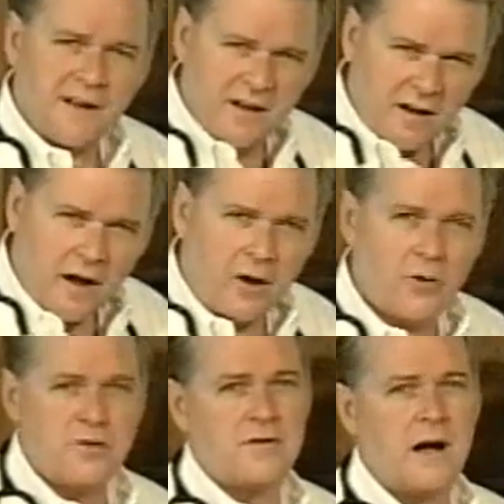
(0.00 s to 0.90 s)

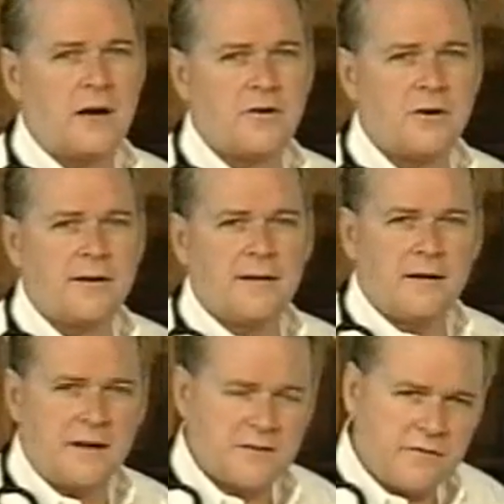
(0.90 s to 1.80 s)
call your doctor.
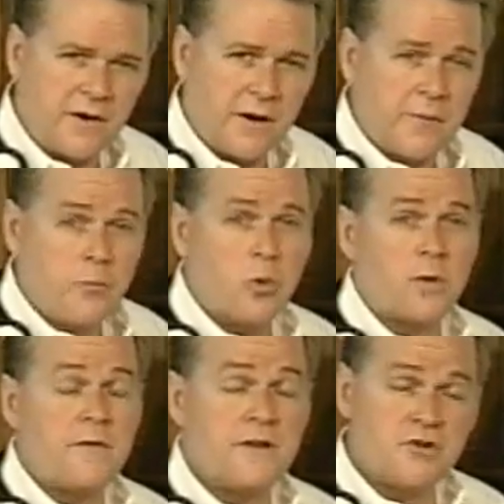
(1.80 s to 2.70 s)
It's very
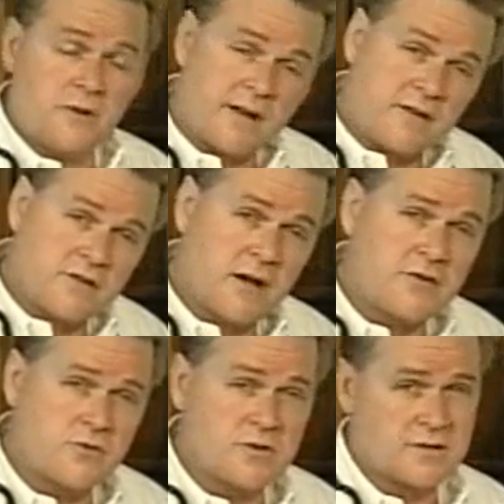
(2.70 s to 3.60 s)
important that you get in
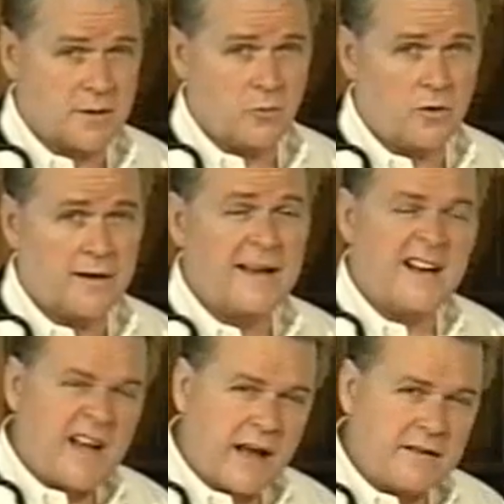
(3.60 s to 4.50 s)
touch with someone
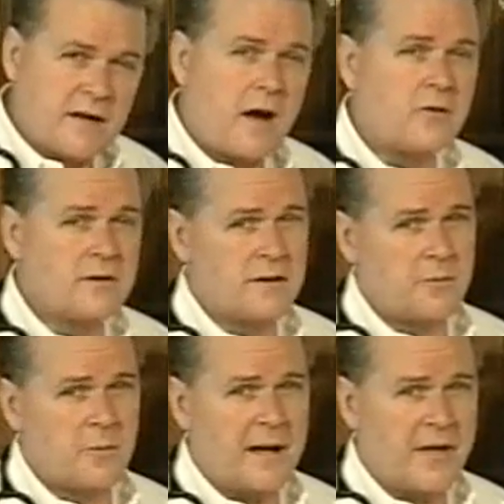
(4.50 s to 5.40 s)
and talk to
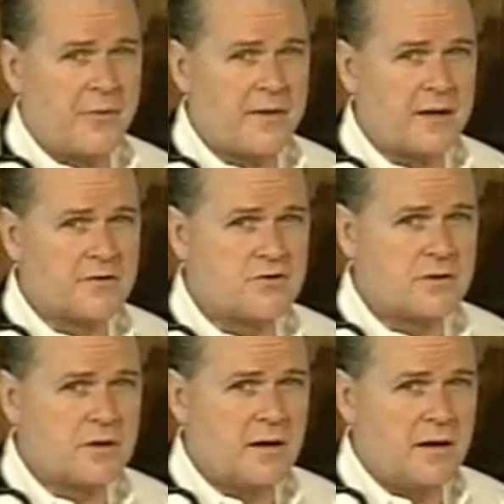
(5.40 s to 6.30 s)
them about this.
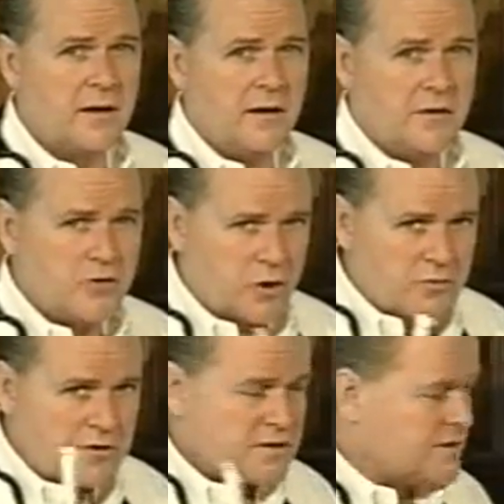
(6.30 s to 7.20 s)

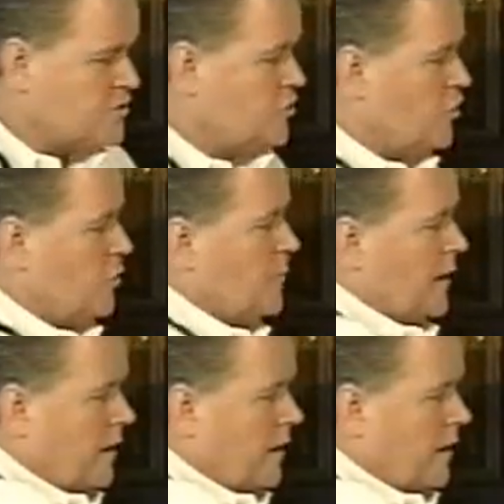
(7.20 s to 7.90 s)
Don't just assume that